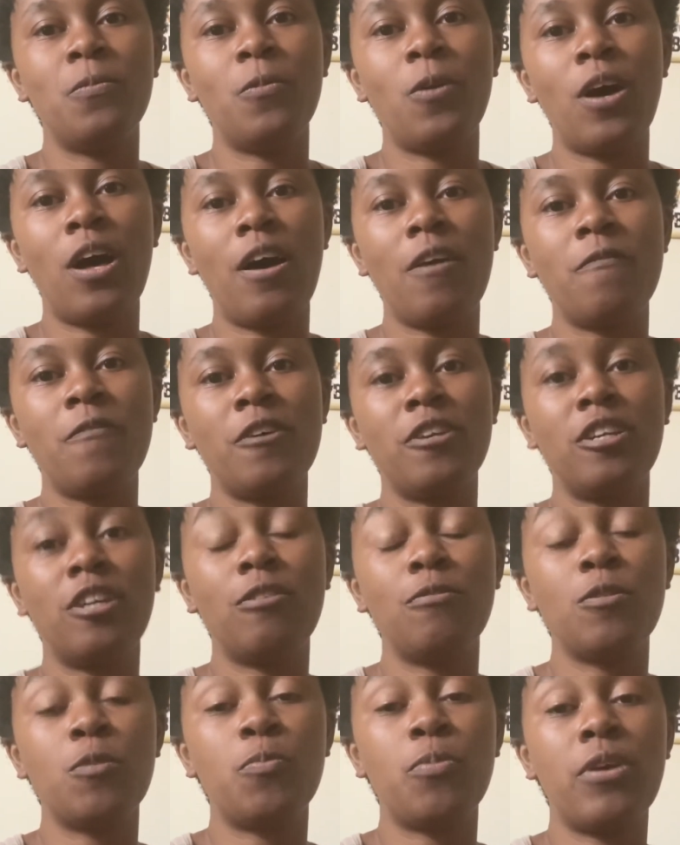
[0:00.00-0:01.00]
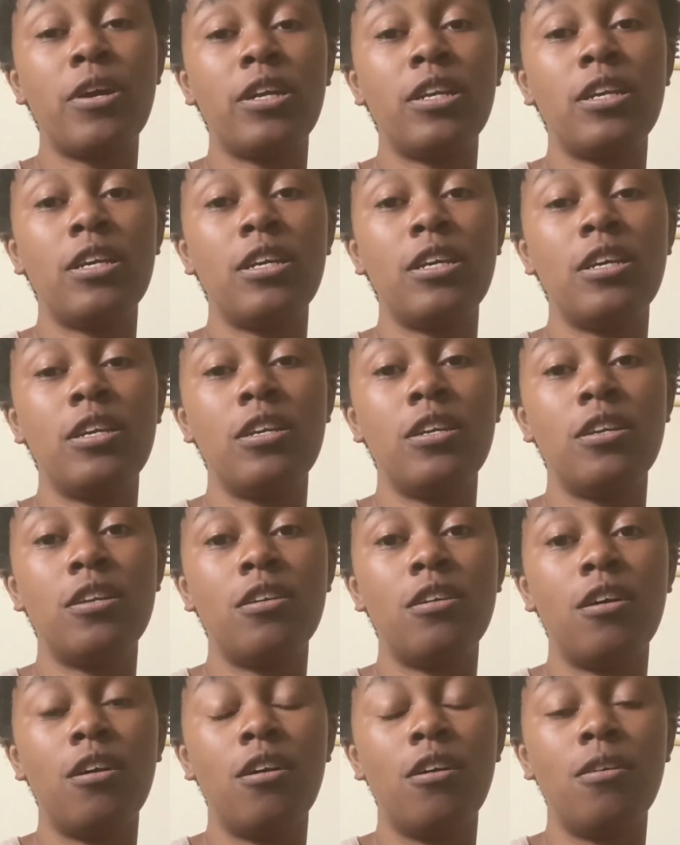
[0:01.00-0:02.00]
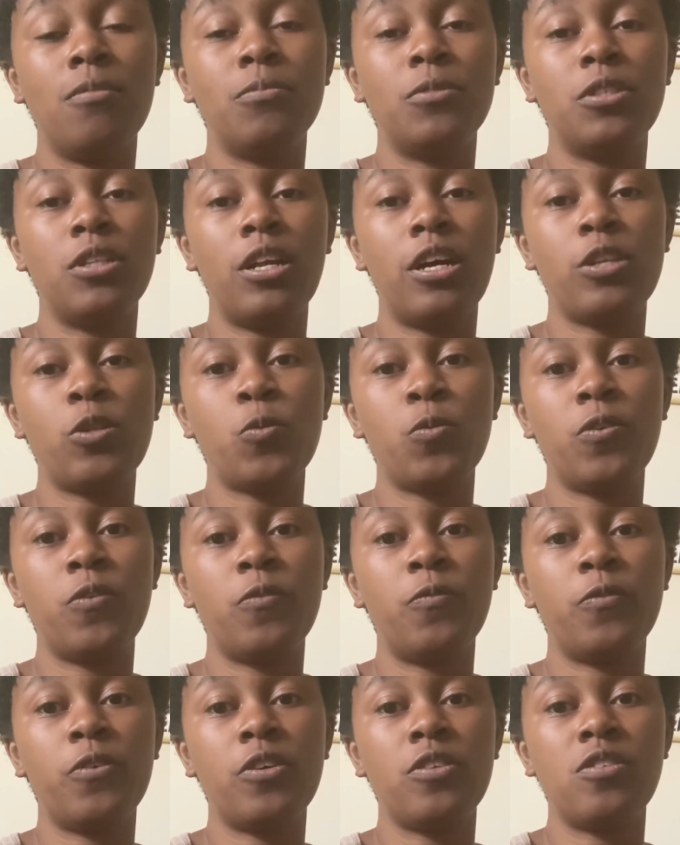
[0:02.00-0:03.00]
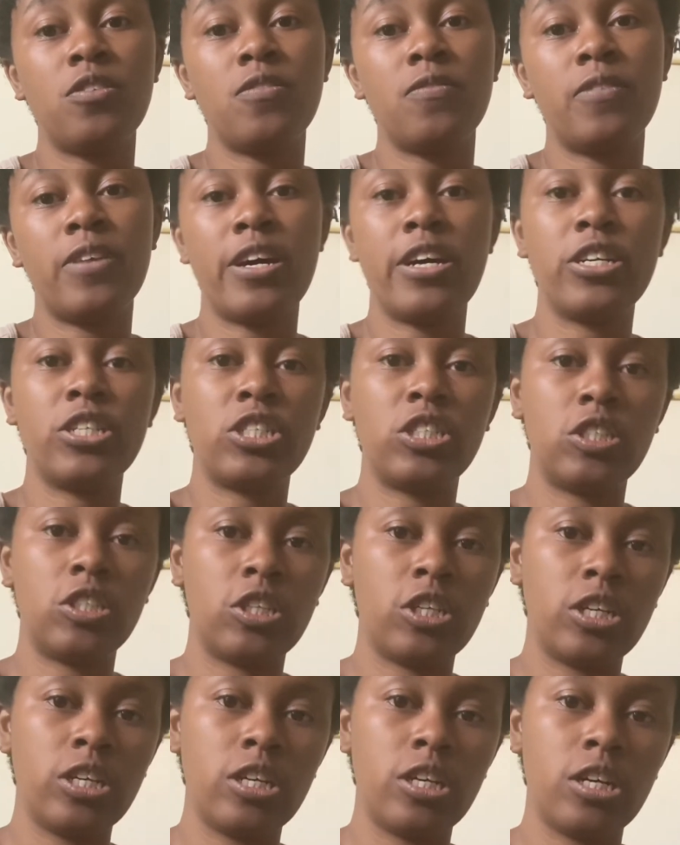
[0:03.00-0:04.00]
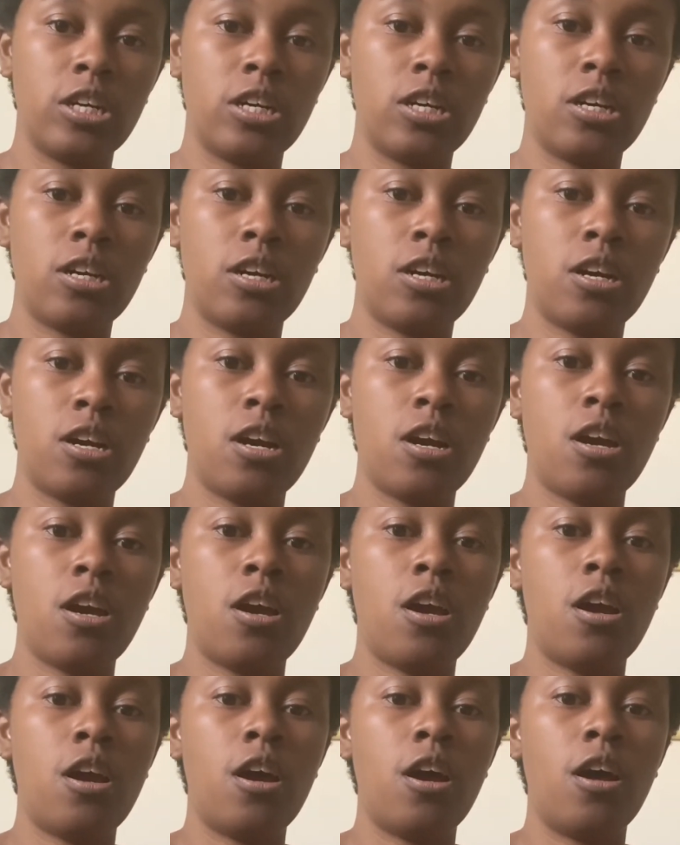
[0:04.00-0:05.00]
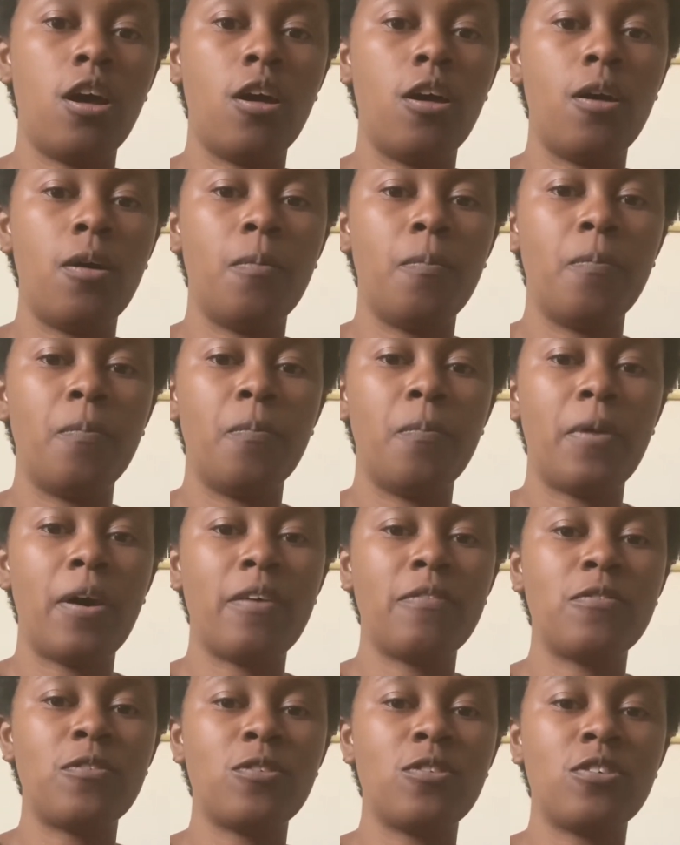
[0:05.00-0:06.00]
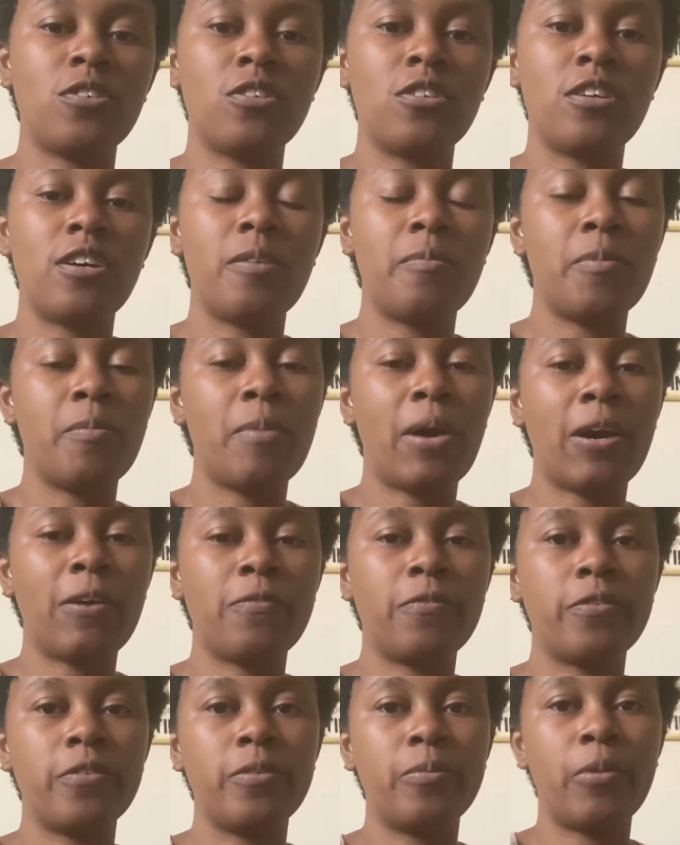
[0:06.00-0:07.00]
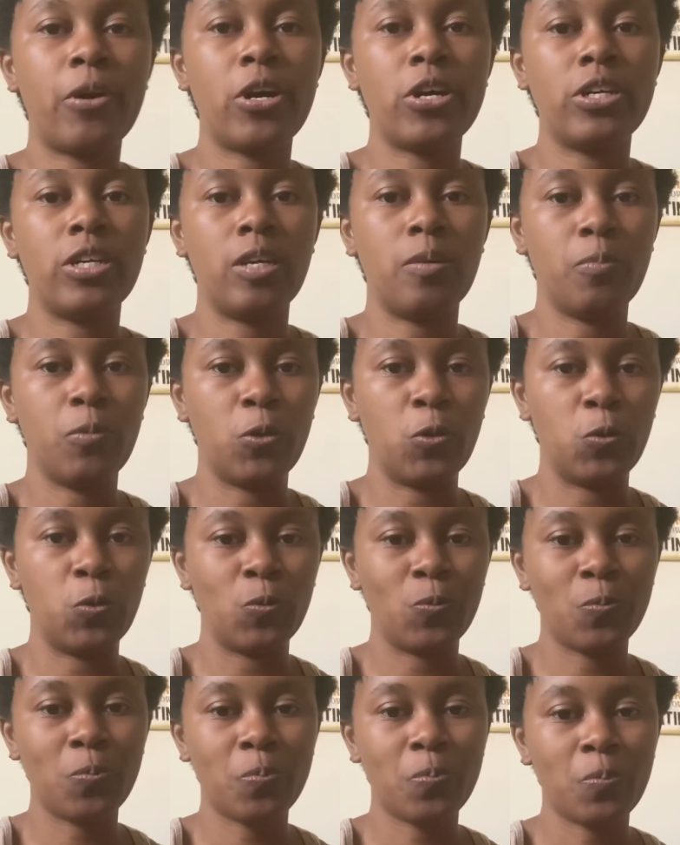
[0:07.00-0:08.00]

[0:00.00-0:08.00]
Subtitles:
I found out I was pregnant July 21st of last year after coming back from our honeymoon,